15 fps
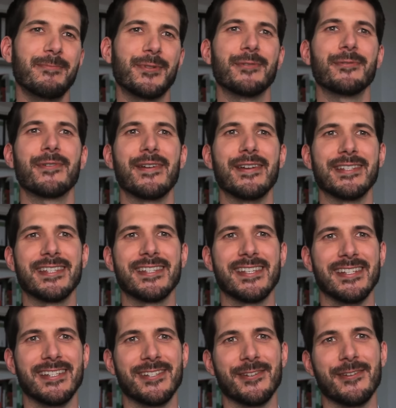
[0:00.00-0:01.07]
progress
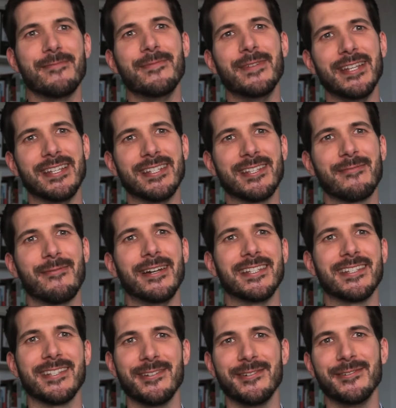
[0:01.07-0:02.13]
in Germany is
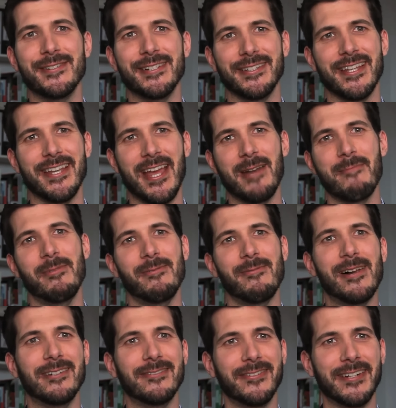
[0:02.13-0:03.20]
quite slow on the animal
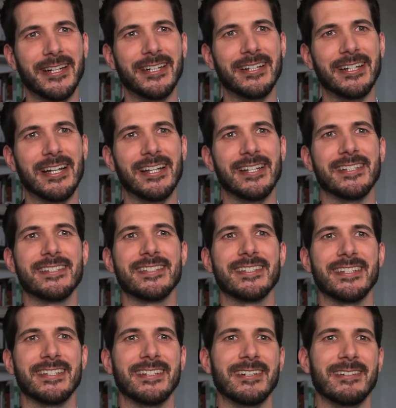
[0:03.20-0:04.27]
welfare and
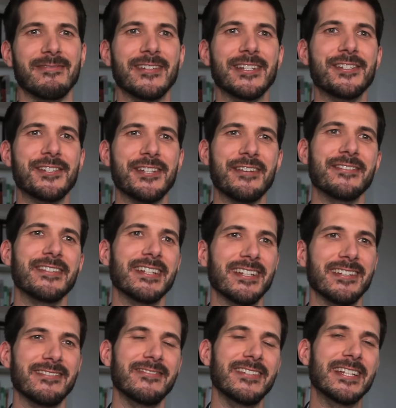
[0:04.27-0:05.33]
vegetarian
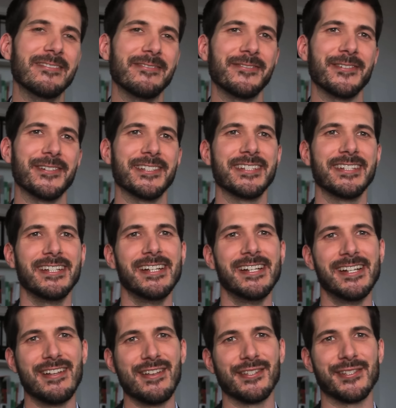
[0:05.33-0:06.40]
and vegan front
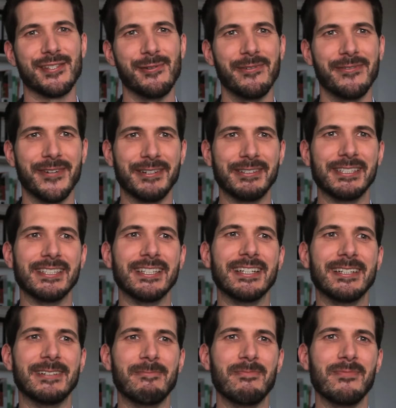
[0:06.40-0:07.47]
so far.
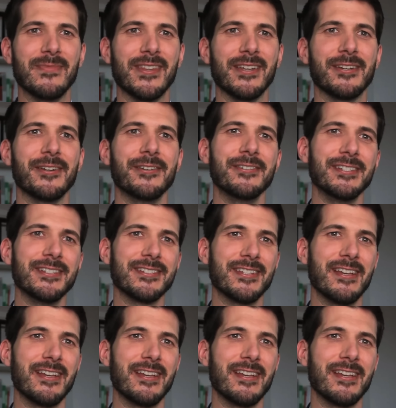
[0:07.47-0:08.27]
The current